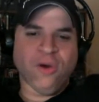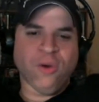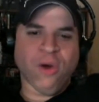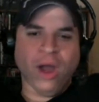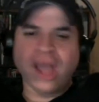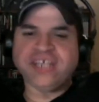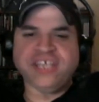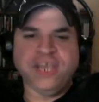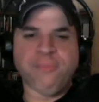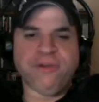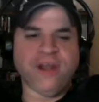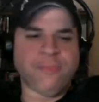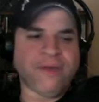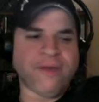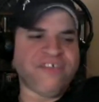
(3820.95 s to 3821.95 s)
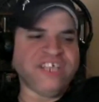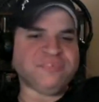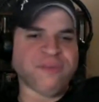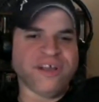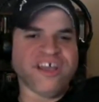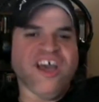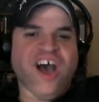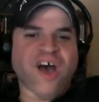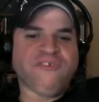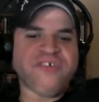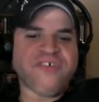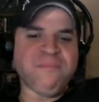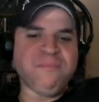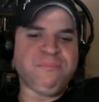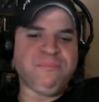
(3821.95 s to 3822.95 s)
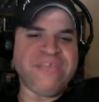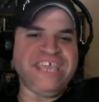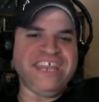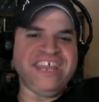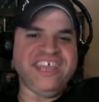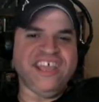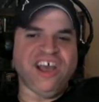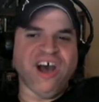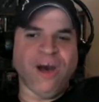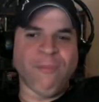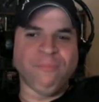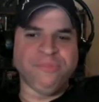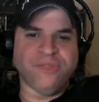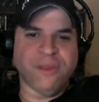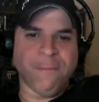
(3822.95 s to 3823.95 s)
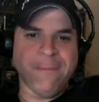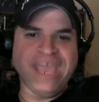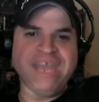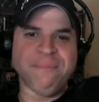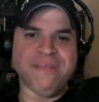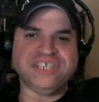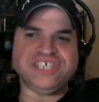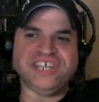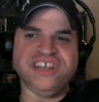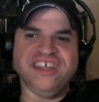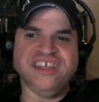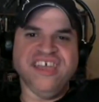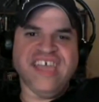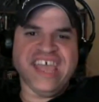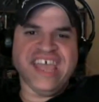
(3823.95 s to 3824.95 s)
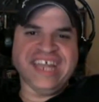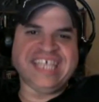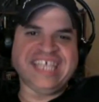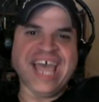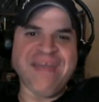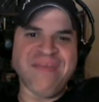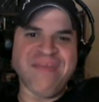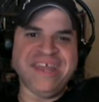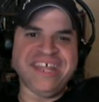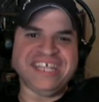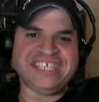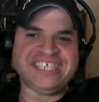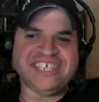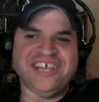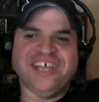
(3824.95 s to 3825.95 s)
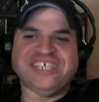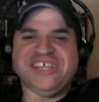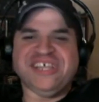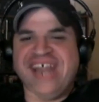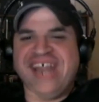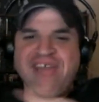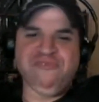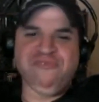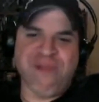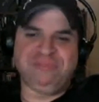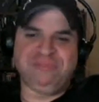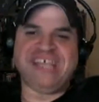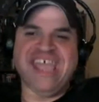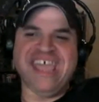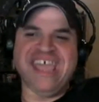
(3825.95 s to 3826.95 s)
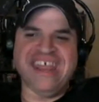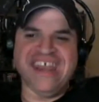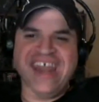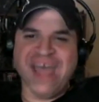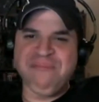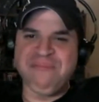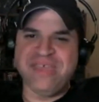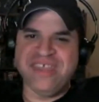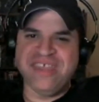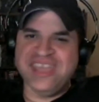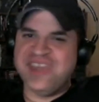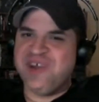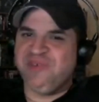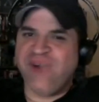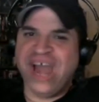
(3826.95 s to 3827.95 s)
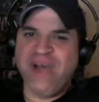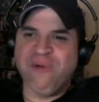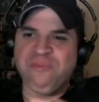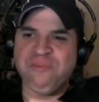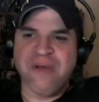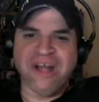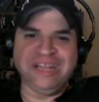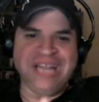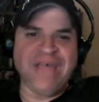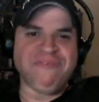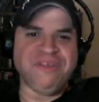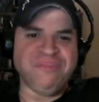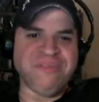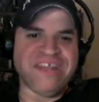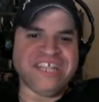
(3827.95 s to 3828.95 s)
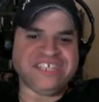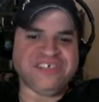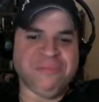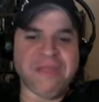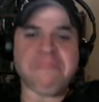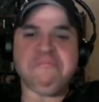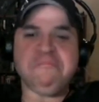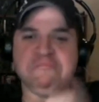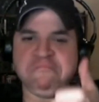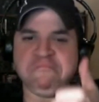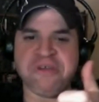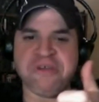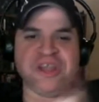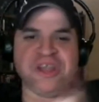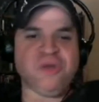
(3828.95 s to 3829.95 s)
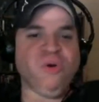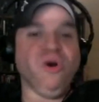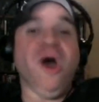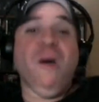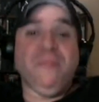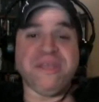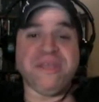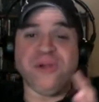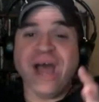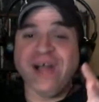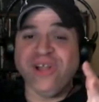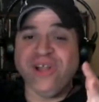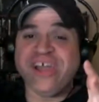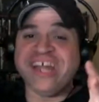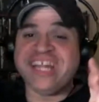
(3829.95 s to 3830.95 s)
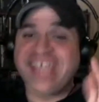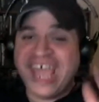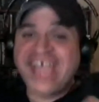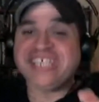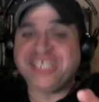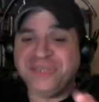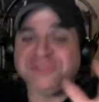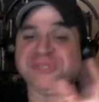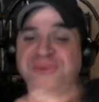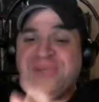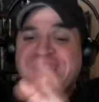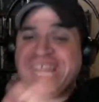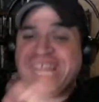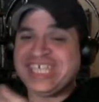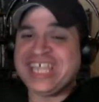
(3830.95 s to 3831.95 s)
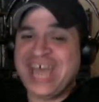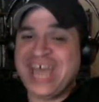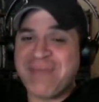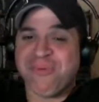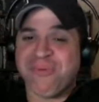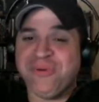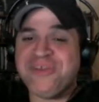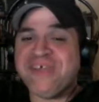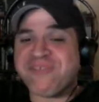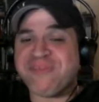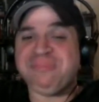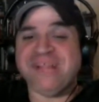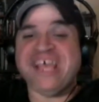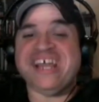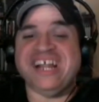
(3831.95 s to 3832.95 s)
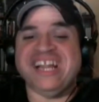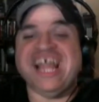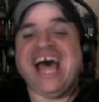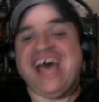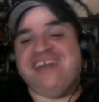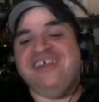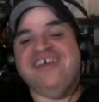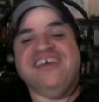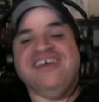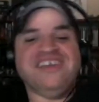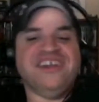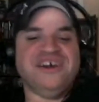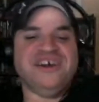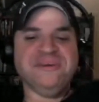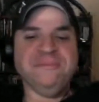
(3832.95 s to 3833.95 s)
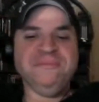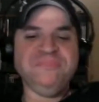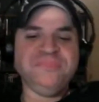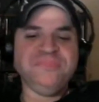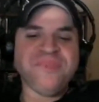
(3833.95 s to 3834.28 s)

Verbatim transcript: Or actually, he put it up on Facebook of him beating um the main mission in ten minutes. So then I replicated it, and I beat it in around eleven minutes. So I'm like, pretty cool. But you know how long it takes you to get to that point? You have to play it a lot, you know?